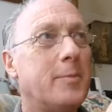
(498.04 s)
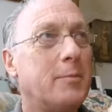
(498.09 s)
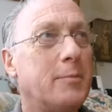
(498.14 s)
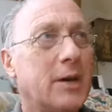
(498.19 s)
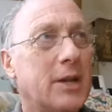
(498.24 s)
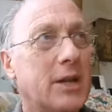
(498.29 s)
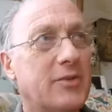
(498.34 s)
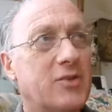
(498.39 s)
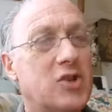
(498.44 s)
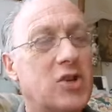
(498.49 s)

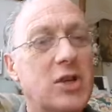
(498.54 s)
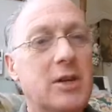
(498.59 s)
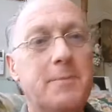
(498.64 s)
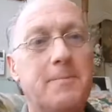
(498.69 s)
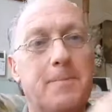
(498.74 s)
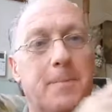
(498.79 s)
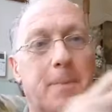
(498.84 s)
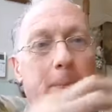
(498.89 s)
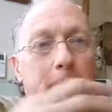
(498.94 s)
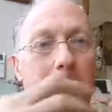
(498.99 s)
But if
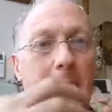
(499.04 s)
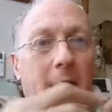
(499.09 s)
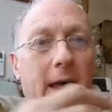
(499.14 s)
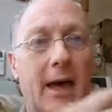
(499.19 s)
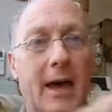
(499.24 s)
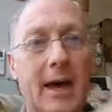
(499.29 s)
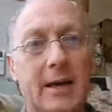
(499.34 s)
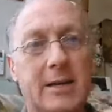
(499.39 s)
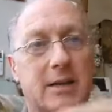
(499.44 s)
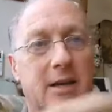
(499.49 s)
she
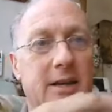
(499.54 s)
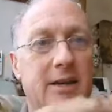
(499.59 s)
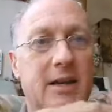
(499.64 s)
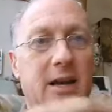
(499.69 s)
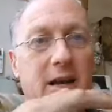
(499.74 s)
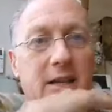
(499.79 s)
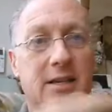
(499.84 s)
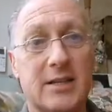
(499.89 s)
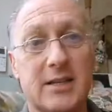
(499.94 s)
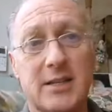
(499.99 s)
had a
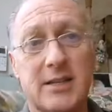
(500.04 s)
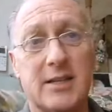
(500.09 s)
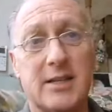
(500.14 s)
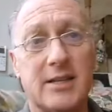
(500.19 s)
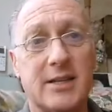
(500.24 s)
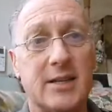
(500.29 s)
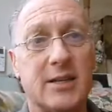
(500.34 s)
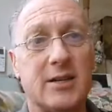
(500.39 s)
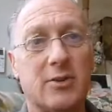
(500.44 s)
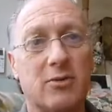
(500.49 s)

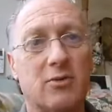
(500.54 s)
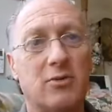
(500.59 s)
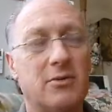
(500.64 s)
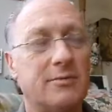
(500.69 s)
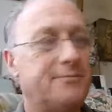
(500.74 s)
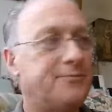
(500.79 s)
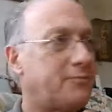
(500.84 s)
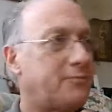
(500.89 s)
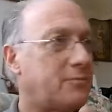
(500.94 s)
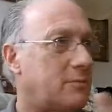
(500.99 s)
narcissistic
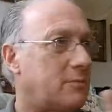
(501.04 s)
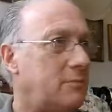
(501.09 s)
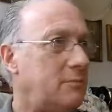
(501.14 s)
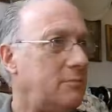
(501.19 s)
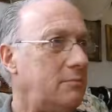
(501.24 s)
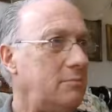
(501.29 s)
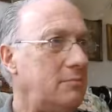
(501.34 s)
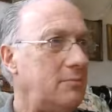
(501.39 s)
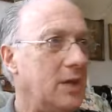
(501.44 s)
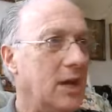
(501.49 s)
or
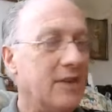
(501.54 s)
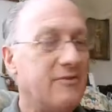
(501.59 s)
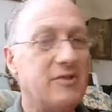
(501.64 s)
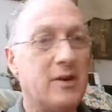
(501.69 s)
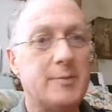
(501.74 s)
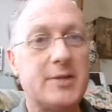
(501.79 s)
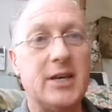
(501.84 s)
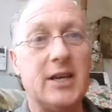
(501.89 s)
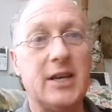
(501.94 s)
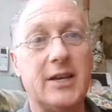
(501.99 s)
a
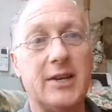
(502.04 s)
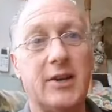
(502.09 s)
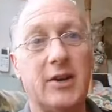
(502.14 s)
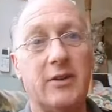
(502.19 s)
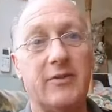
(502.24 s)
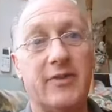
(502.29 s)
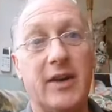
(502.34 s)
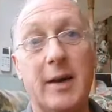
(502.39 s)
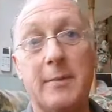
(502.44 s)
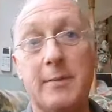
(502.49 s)
reptilian in
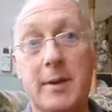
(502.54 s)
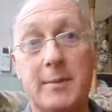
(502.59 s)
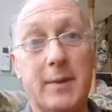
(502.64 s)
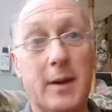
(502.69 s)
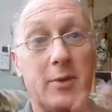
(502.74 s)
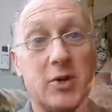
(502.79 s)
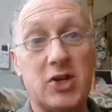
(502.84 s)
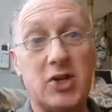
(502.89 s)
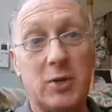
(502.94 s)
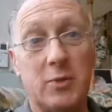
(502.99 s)
the family,
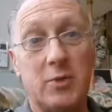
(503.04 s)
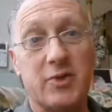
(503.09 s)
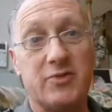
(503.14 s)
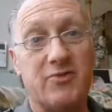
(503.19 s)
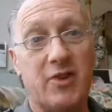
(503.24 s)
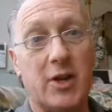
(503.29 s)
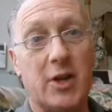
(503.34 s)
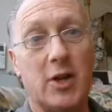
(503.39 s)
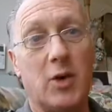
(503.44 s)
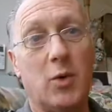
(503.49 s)
maybe she was
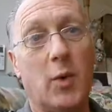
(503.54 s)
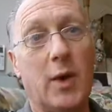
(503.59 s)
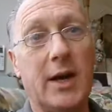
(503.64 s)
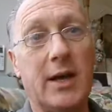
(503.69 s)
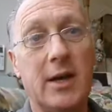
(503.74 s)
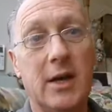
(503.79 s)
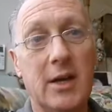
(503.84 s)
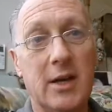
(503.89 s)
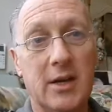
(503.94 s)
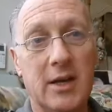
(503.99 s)
running
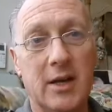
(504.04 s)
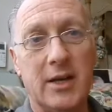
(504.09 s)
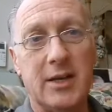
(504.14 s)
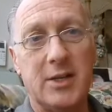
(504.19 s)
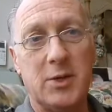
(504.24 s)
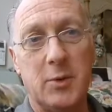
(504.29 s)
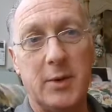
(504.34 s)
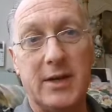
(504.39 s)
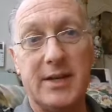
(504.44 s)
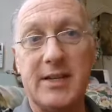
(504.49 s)
away and
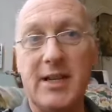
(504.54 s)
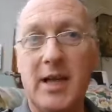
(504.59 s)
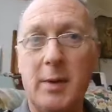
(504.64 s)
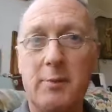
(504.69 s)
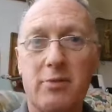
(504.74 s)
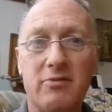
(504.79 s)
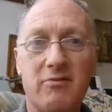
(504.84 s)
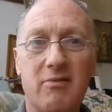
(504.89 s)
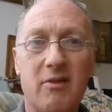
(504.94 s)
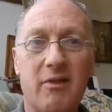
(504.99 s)
doing
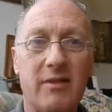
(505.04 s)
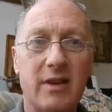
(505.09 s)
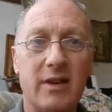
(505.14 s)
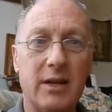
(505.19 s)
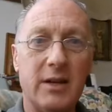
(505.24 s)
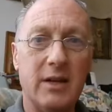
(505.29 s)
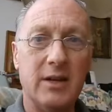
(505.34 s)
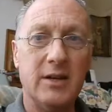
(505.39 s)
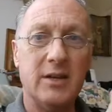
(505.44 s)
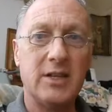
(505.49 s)

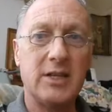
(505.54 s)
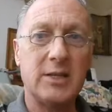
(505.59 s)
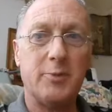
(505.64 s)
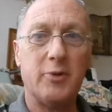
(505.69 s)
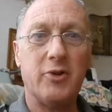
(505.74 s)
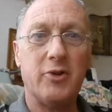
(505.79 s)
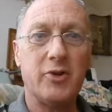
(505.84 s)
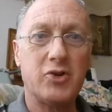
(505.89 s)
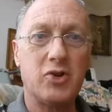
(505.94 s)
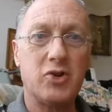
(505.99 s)
temporary
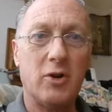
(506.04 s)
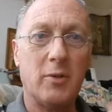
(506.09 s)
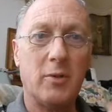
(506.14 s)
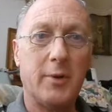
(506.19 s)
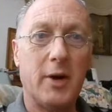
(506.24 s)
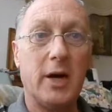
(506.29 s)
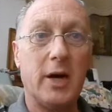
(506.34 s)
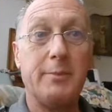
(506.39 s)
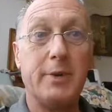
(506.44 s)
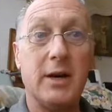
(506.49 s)
spiritual
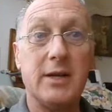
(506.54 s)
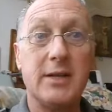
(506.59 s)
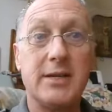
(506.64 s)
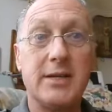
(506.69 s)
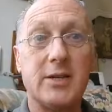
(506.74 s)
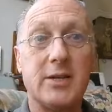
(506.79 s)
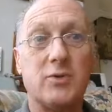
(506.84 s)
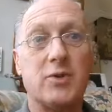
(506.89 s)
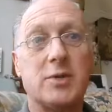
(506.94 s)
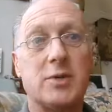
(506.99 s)

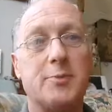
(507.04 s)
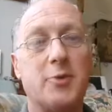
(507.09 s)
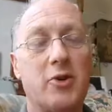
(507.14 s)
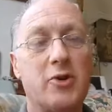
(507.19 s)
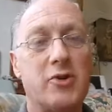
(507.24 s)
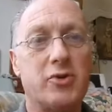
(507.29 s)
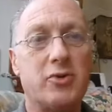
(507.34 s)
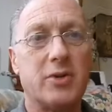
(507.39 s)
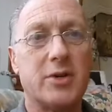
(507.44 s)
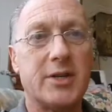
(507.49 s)
bypassing or
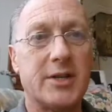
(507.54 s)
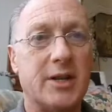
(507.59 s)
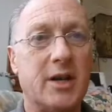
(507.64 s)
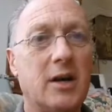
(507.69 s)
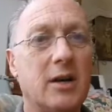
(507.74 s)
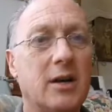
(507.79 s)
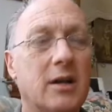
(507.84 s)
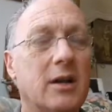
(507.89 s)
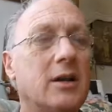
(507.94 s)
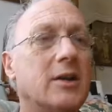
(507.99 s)
spiritual
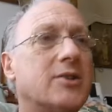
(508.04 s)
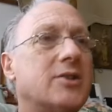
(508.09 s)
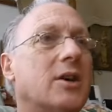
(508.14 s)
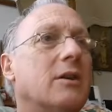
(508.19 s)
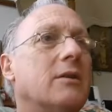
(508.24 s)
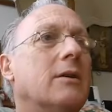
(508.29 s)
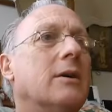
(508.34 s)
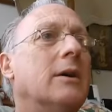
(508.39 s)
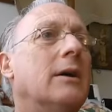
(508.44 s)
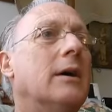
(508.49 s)
denial.
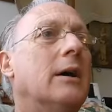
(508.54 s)
So